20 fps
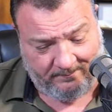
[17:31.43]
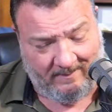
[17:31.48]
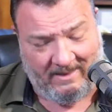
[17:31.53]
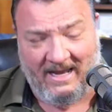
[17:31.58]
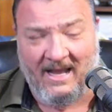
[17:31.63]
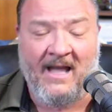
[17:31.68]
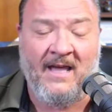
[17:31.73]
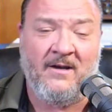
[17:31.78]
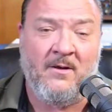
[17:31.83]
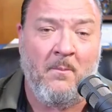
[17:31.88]

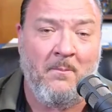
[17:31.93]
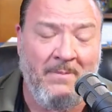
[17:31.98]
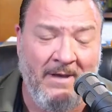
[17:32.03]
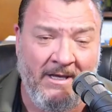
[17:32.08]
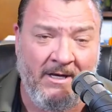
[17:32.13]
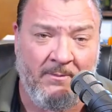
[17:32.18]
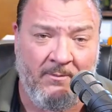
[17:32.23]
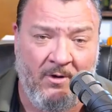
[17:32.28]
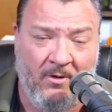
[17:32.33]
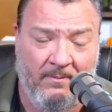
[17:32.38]
at a
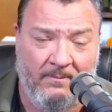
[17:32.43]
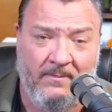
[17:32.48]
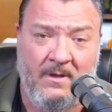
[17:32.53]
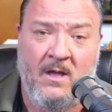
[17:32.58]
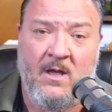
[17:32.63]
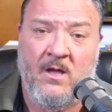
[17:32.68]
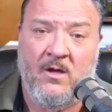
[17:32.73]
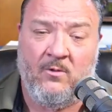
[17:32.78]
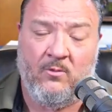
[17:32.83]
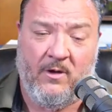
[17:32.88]
minimum,
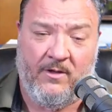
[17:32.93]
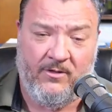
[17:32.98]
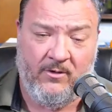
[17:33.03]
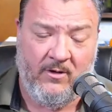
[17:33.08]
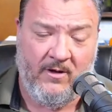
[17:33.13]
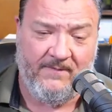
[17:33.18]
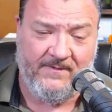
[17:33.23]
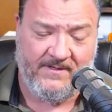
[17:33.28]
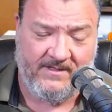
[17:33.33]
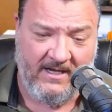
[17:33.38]
whether you
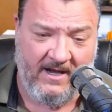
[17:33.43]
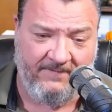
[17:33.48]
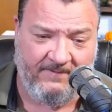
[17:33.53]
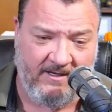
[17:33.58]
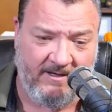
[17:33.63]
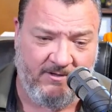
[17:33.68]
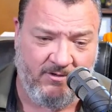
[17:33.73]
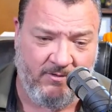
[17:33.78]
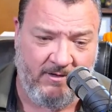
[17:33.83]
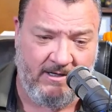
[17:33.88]
have
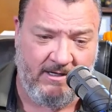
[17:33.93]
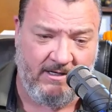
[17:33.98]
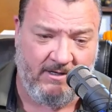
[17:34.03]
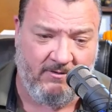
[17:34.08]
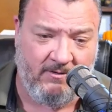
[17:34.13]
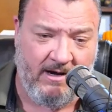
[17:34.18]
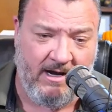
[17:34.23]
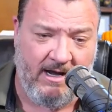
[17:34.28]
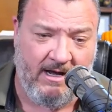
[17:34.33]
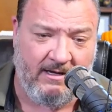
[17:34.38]
safety treated
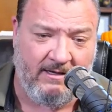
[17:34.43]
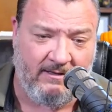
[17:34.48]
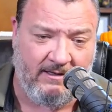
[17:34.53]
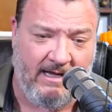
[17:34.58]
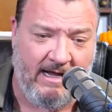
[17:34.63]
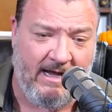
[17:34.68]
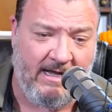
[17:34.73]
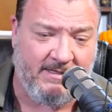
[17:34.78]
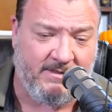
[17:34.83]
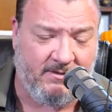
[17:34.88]

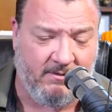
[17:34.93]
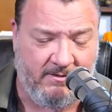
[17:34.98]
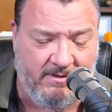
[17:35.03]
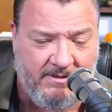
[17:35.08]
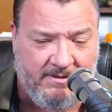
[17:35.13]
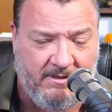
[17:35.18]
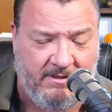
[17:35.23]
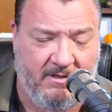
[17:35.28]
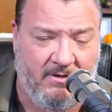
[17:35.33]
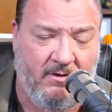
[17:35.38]
glass or the
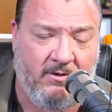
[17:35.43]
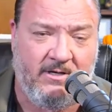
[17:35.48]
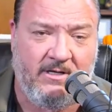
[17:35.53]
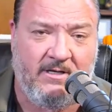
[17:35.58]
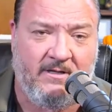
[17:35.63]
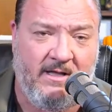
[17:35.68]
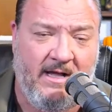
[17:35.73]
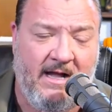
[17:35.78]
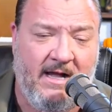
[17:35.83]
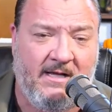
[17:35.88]
security
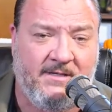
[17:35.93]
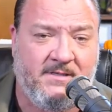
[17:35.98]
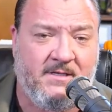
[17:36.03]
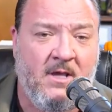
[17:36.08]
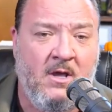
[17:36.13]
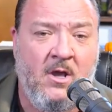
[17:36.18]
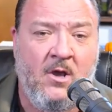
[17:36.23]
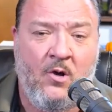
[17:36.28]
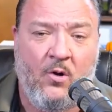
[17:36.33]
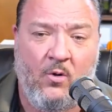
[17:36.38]
glass
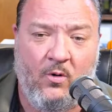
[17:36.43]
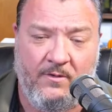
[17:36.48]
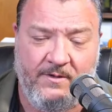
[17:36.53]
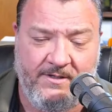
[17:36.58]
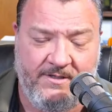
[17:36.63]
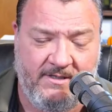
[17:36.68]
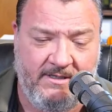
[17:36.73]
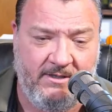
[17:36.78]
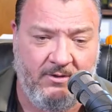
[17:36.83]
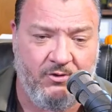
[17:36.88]
or the
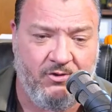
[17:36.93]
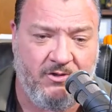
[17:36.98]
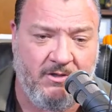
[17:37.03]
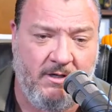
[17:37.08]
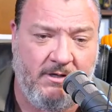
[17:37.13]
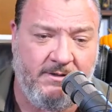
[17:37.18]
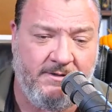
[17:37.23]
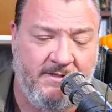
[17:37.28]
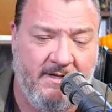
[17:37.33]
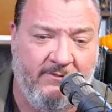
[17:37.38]
steel
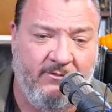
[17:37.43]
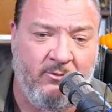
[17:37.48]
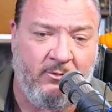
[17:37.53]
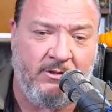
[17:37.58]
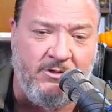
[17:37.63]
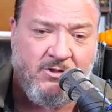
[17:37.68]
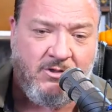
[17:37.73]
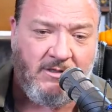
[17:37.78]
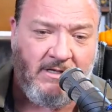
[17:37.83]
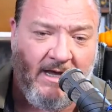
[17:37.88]
shutters,
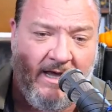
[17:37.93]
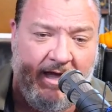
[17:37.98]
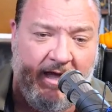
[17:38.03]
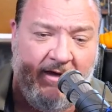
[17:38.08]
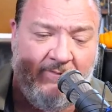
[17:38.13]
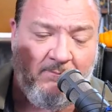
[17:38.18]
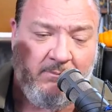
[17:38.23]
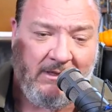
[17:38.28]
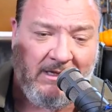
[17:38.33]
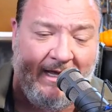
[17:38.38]
everyone should
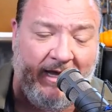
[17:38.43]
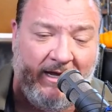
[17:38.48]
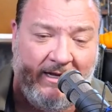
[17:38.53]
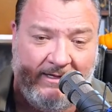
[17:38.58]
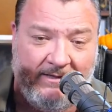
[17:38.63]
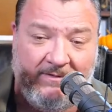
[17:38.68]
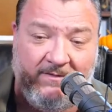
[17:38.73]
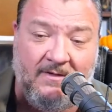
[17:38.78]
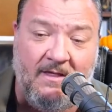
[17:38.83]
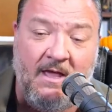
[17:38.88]
have
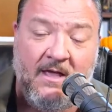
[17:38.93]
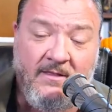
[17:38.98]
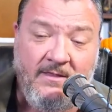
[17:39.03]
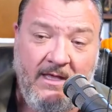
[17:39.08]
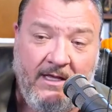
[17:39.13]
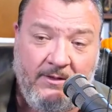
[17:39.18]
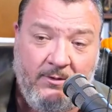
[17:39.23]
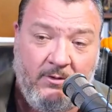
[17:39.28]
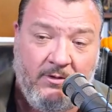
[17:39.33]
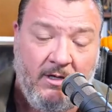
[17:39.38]
blinds
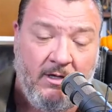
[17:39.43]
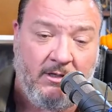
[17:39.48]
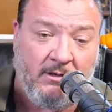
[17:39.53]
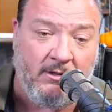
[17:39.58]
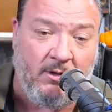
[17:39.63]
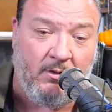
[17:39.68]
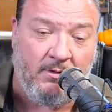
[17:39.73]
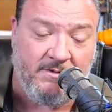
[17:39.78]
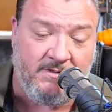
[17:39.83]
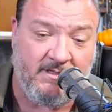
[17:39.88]
that you can
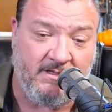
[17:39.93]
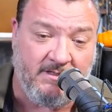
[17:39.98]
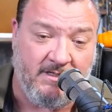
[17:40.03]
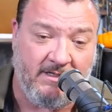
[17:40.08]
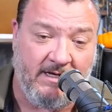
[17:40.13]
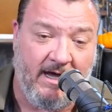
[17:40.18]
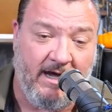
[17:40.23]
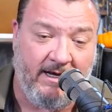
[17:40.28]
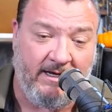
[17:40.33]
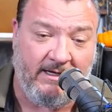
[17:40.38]
close to
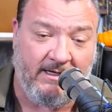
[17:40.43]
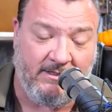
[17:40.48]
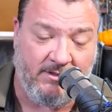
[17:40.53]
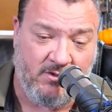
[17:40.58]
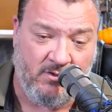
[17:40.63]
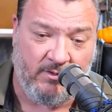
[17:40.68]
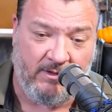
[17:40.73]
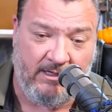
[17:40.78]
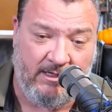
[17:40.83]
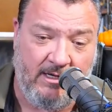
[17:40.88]
deny
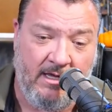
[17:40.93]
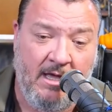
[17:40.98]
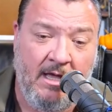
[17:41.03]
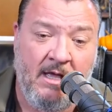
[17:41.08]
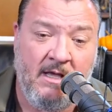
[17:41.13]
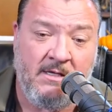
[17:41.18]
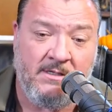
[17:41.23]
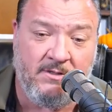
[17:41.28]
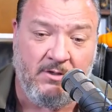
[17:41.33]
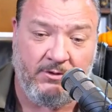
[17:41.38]
entry,
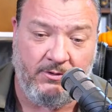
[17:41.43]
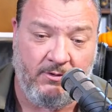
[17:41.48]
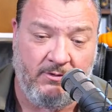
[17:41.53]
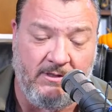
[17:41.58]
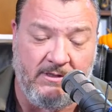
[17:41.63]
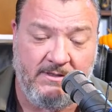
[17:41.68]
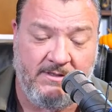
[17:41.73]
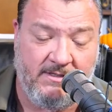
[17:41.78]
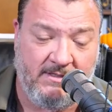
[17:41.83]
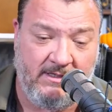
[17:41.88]
so you
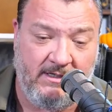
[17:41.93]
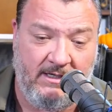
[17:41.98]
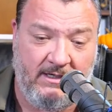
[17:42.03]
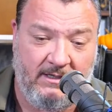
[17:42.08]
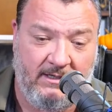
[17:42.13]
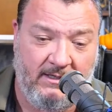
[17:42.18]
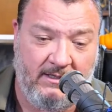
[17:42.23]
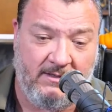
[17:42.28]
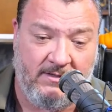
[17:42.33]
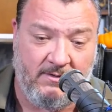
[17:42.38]
can
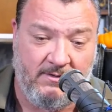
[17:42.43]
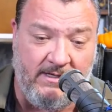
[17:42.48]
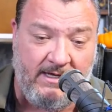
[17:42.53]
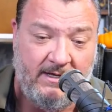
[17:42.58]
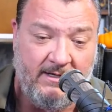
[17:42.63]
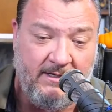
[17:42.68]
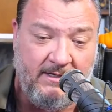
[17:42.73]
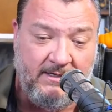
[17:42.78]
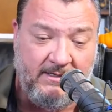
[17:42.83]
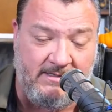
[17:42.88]
see, so
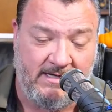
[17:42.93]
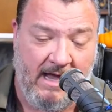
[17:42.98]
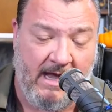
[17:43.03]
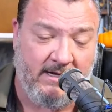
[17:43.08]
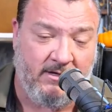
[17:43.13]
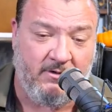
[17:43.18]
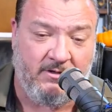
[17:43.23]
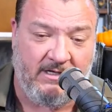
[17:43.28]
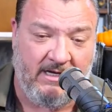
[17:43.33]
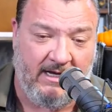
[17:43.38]
the
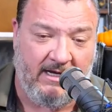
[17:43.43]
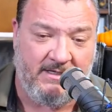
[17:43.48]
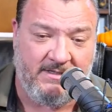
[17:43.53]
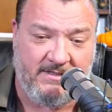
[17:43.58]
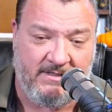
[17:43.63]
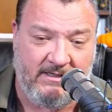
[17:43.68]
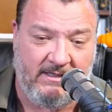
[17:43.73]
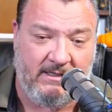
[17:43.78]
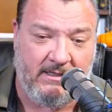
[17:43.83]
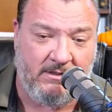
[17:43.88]
attacker can't
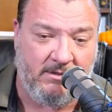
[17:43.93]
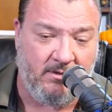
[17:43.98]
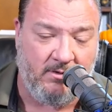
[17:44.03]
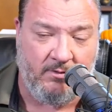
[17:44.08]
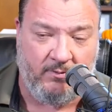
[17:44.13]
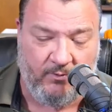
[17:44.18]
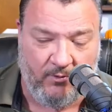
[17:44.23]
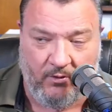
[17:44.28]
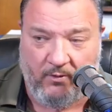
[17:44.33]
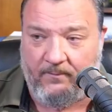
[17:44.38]
see into the
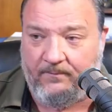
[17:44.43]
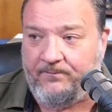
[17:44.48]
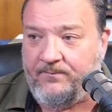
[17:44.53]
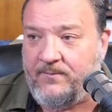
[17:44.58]
room.